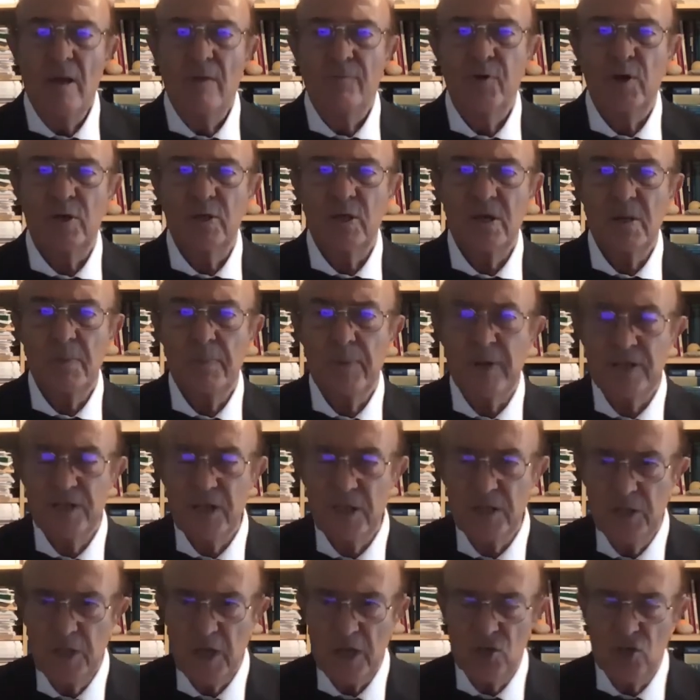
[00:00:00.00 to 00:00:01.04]
for the
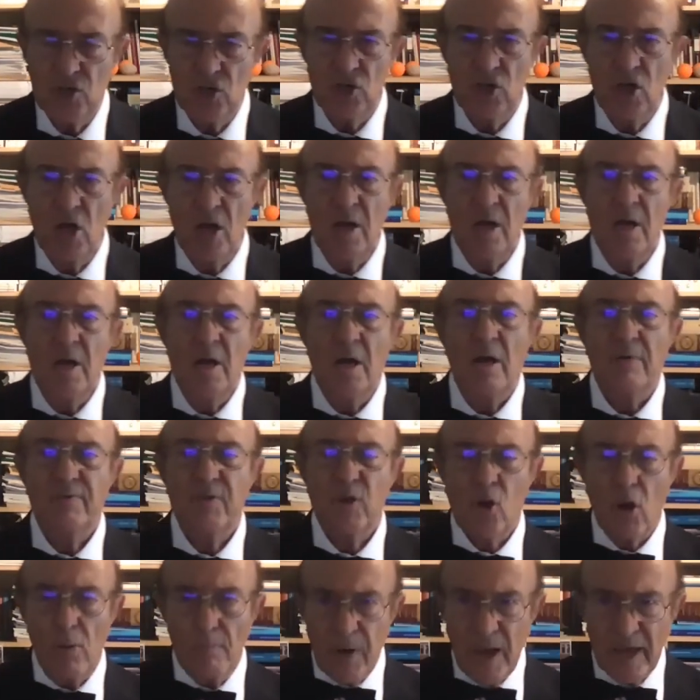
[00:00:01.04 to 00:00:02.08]
representation of the
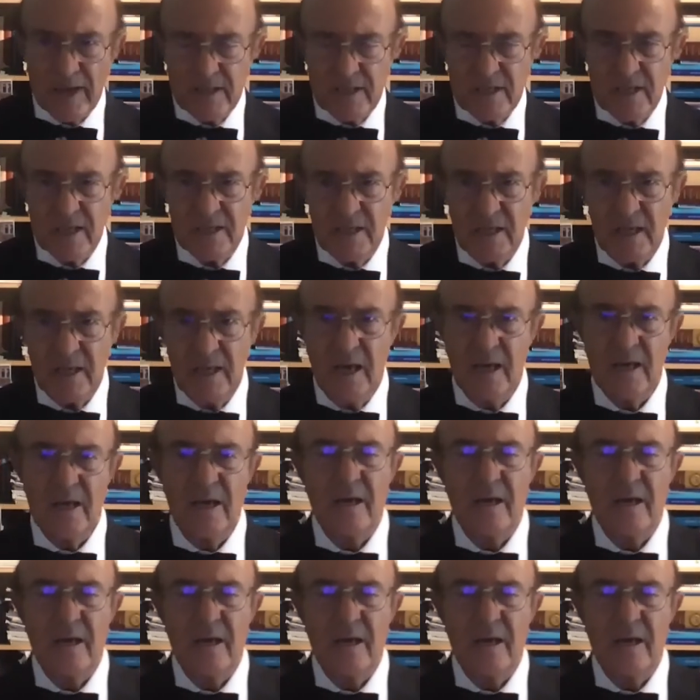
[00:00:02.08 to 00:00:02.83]
complexity,